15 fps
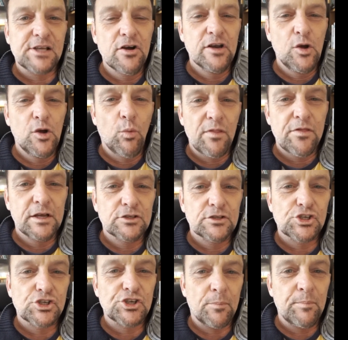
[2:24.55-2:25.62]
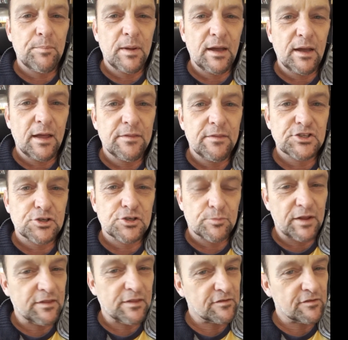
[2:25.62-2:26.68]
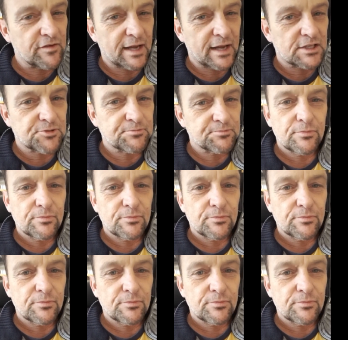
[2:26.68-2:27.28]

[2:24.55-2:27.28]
only one thing to stop me, and that's to bring the facts.